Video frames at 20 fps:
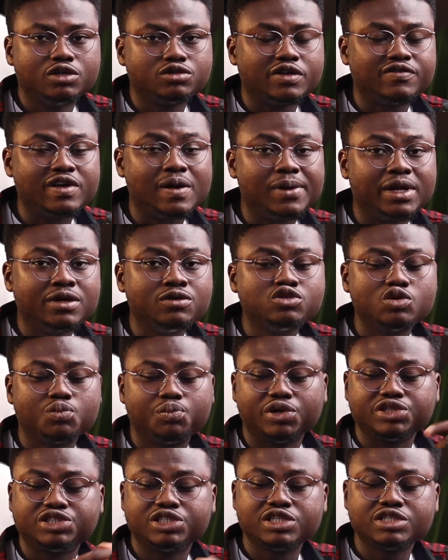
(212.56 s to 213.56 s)
So if you are planning to
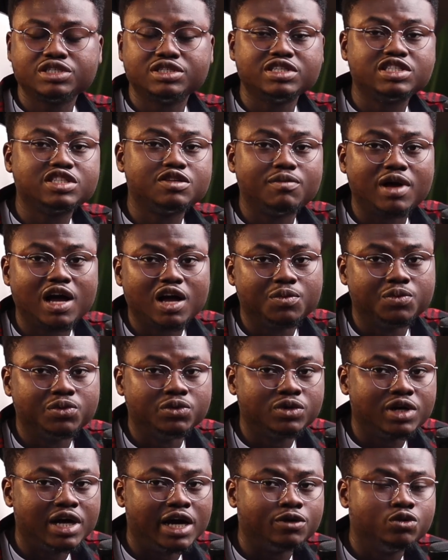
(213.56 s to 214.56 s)
purchase this
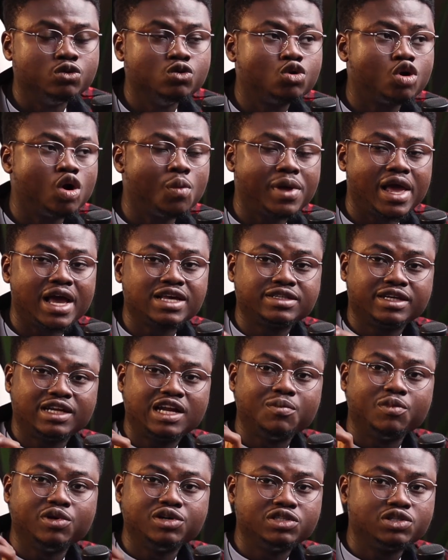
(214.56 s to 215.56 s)
MacBook and hook up
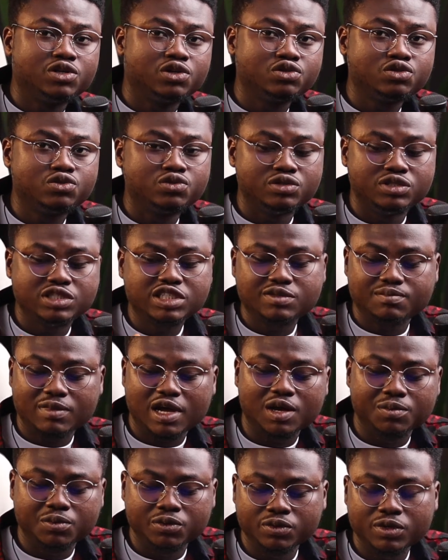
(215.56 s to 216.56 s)
external monitors to this
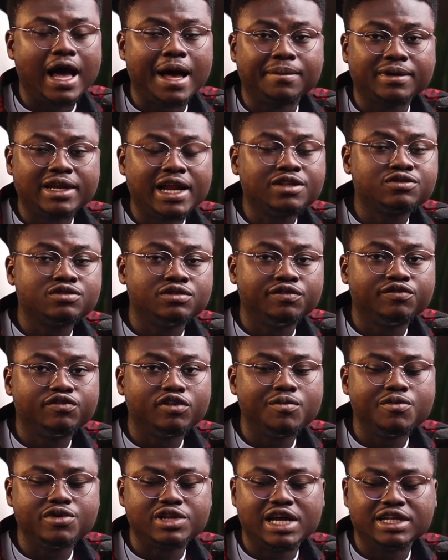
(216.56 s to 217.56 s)
MacBook, I'm glad to
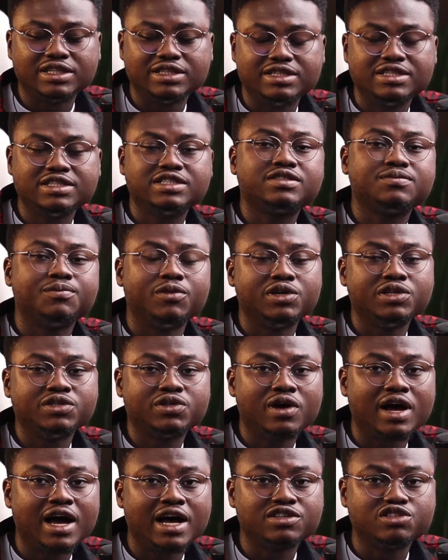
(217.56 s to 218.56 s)
inform you that this
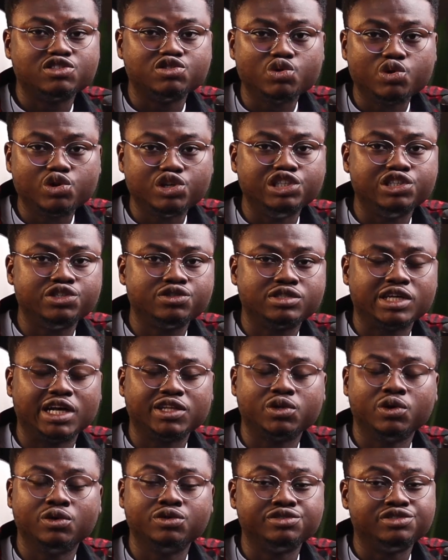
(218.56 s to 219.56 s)
monitor has no issues
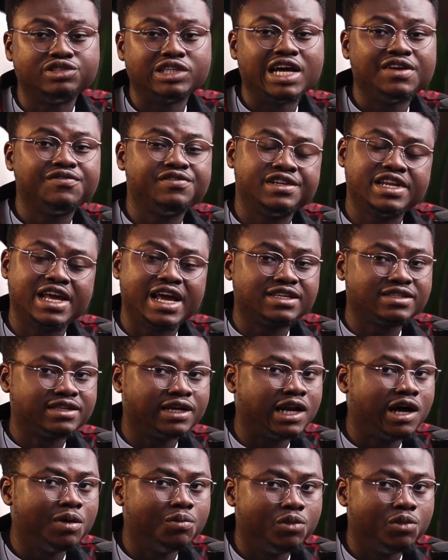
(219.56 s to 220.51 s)
at all driving external